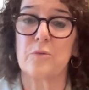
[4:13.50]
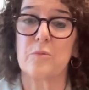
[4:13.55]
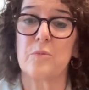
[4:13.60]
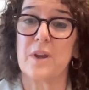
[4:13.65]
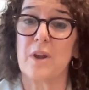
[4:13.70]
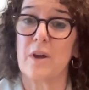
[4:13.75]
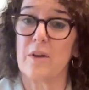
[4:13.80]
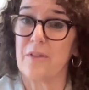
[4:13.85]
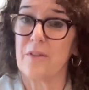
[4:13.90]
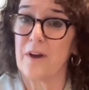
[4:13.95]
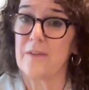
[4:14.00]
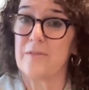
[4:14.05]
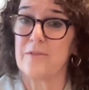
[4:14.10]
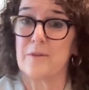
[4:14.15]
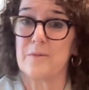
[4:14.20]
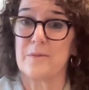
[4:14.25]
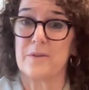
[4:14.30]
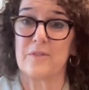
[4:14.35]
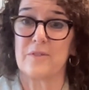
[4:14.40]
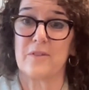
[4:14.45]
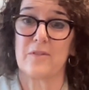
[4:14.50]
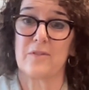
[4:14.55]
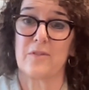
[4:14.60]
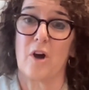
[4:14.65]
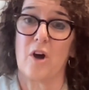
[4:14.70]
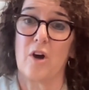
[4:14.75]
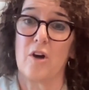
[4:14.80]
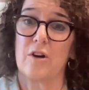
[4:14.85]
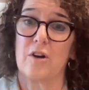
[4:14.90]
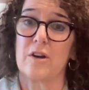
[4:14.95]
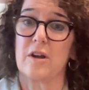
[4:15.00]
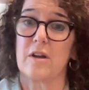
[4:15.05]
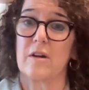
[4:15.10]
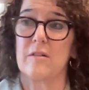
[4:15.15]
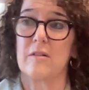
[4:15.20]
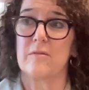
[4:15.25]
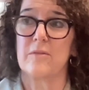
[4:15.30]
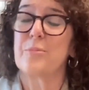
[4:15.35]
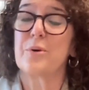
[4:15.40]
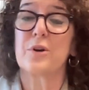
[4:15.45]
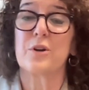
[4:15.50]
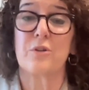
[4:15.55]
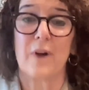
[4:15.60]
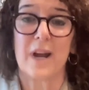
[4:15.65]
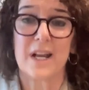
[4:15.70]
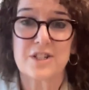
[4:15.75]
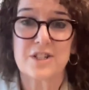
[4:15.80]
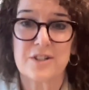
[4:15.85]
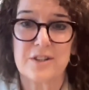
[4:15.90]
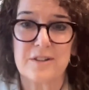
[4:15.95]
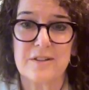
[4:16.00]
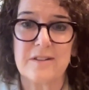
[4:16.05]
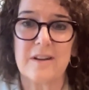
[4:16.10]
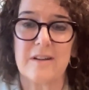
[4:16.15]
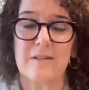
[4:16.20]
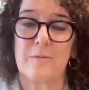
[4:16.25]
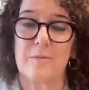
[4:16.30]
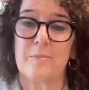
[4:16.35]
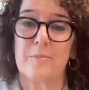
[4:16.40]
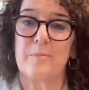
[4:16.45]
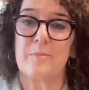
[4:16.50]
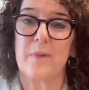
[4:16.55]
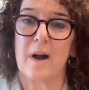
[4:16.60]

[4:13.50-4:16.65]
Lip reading: we thought there was this arc of progression or